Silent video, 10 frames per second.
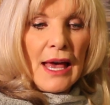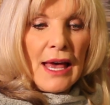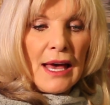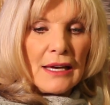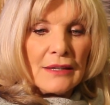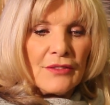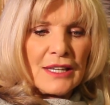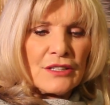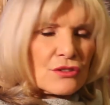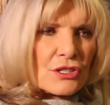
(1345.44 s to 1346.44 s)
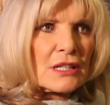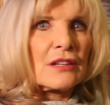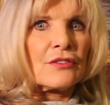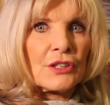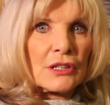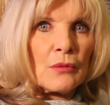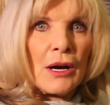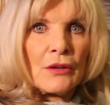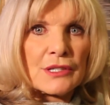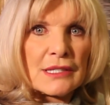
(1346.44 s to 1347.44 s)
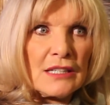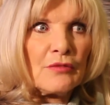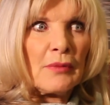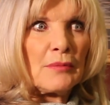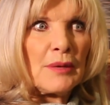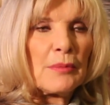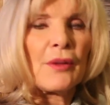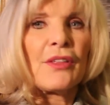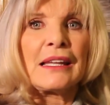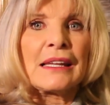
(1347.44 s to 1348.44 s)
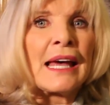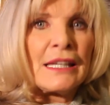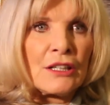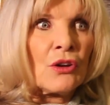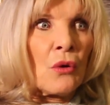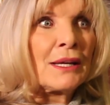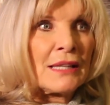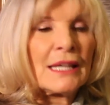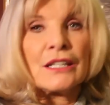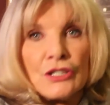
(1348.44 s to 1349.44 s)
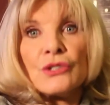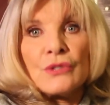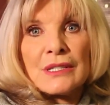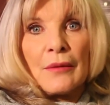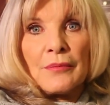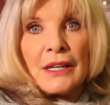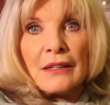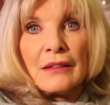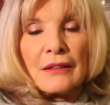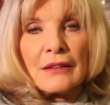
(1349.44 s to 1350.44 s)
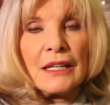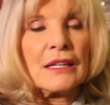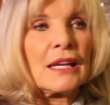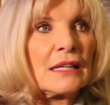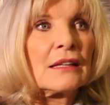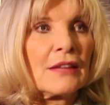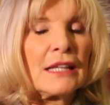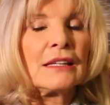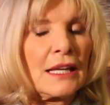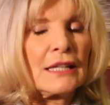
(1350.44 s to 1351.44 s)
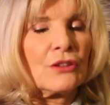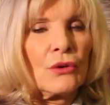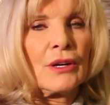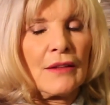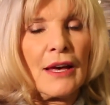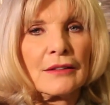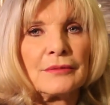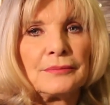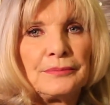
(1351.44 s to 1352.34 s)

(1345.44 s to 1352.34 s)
And they usually are very well received by people. They like knowing they can do something. They like knowing that.